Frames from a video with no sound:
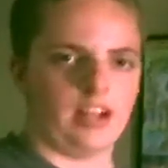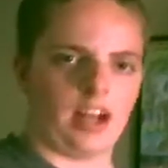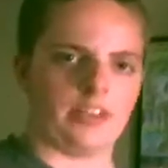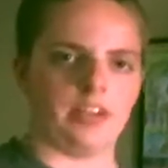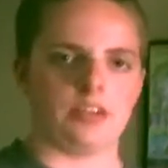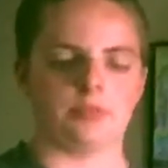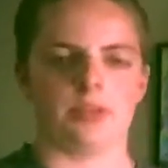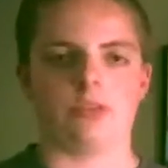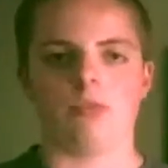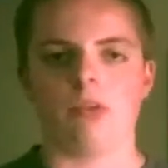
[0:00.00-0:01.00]
I thought it was
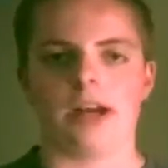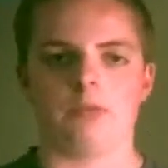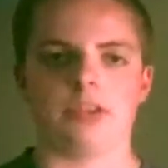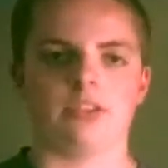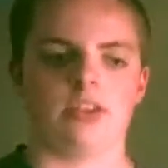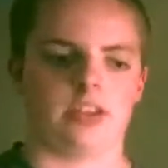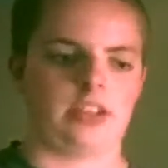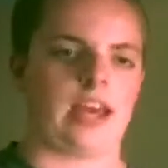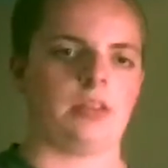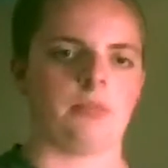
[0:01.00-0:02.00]
pretty cool. I went to
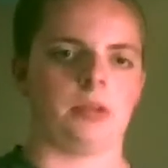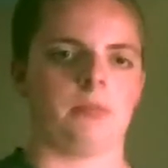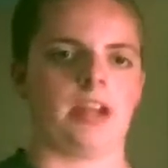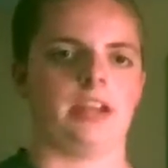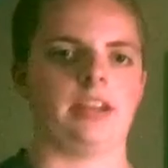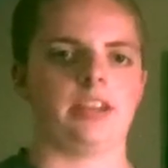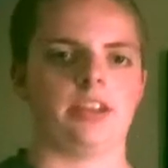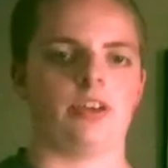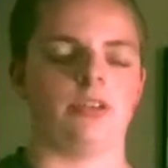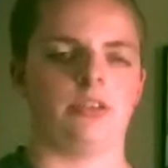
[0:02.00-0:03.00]
Gatlinburg, but I didn't get to
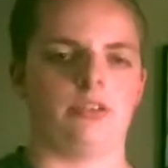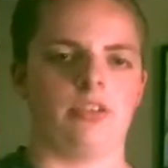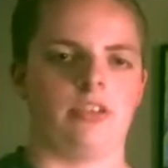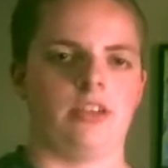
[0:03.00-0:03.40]
go to